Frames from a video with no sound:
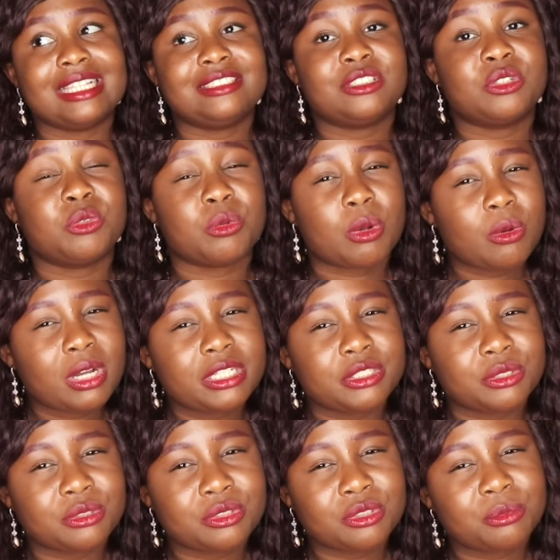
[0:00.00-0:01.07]
And to grow
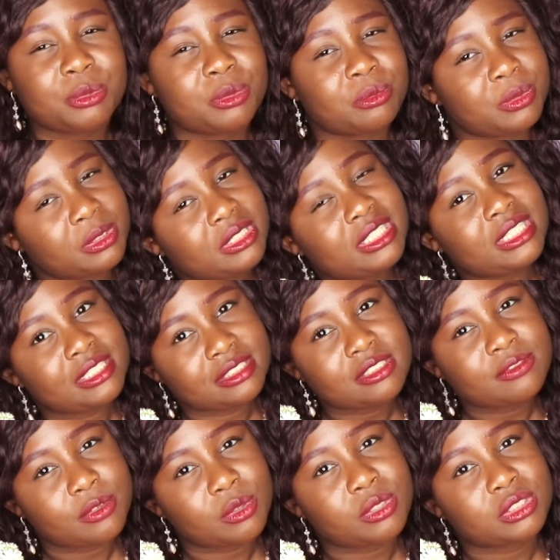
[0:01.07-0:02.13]
on YouTube, you really need
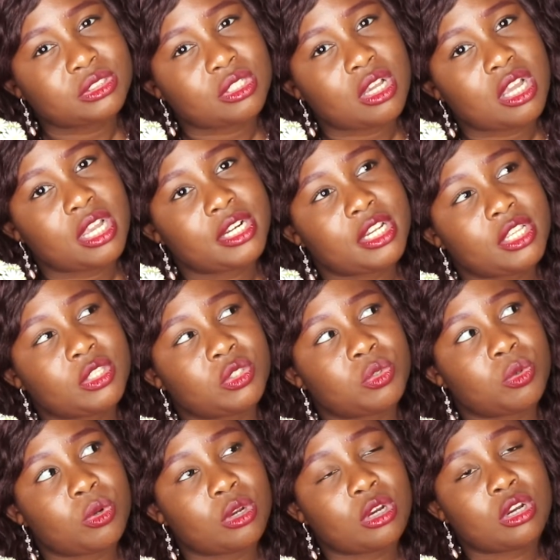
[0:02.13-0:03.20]
to focus on
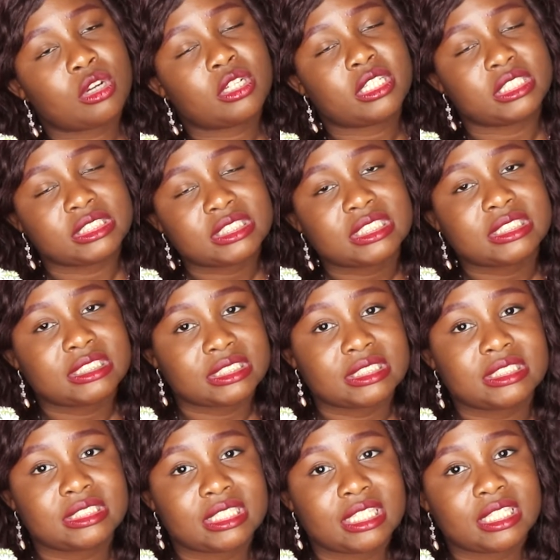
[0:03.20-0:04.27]
your
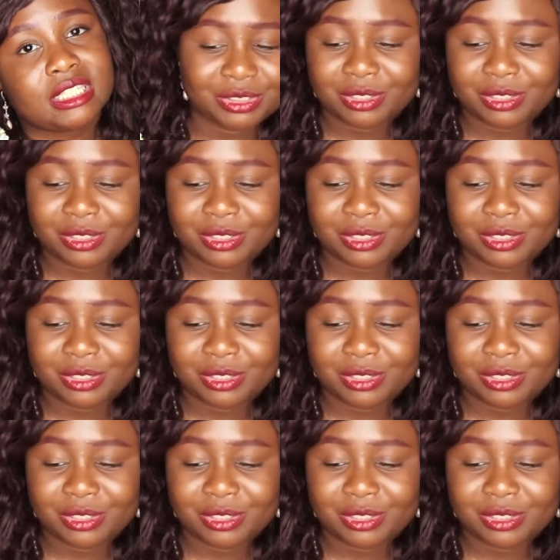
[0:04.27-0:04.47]
consistency.